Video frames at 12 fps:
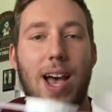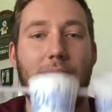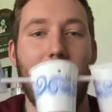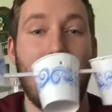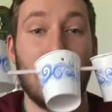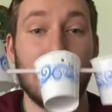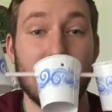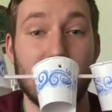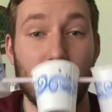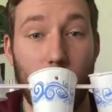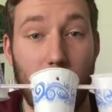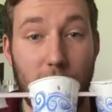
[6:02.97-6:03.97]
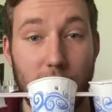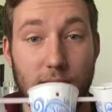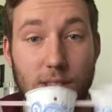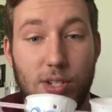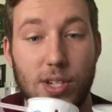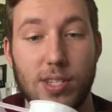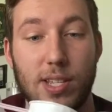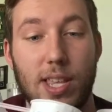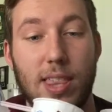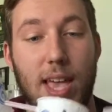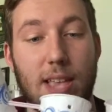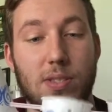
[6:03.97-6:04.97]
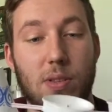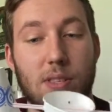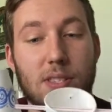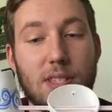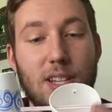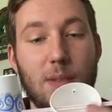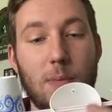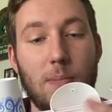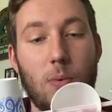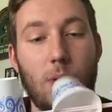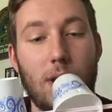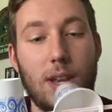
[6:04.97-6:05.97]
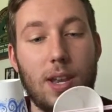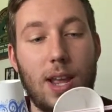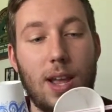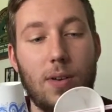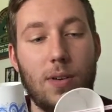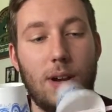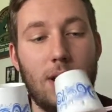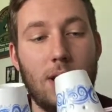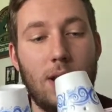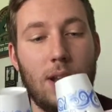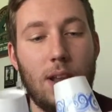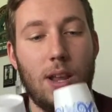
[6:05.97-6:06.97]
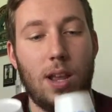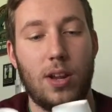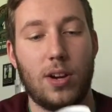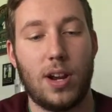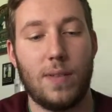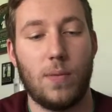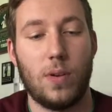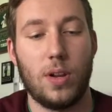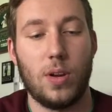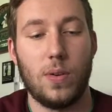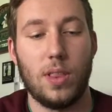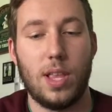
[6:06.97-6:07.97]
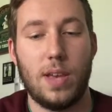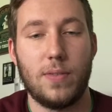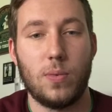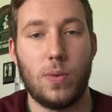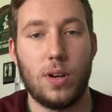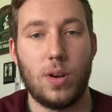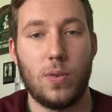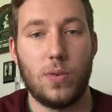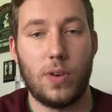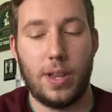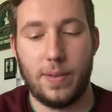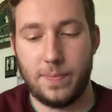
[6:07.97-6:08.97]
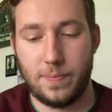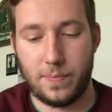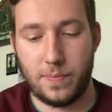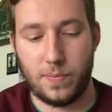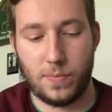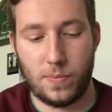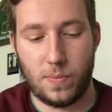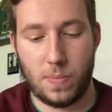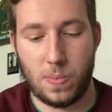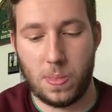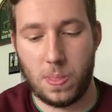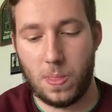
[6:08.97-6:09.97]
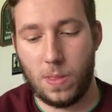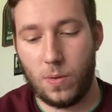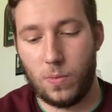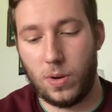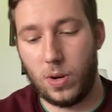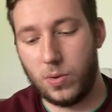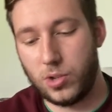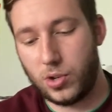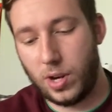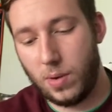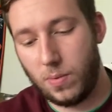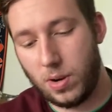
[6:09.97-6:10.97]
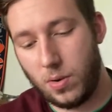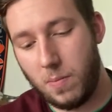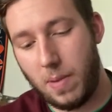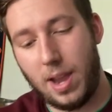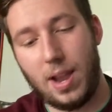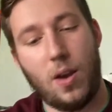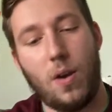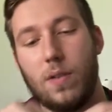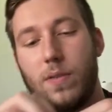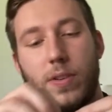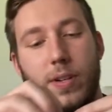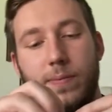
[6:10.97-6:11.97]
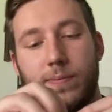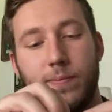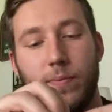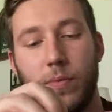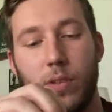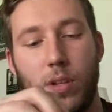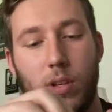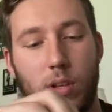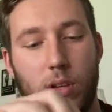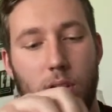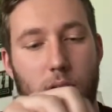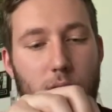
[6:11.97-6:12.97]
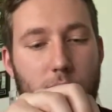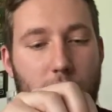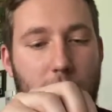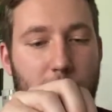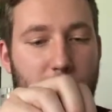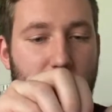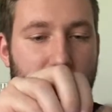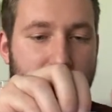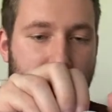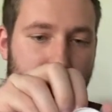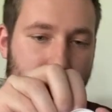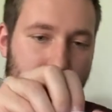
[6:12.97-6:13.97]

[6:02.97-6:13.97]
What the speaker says: opposite ways, just like that. So this is going to be pointing down, and you're going to have one going left, one going right. One going straight, one going back. However, you've got them facing.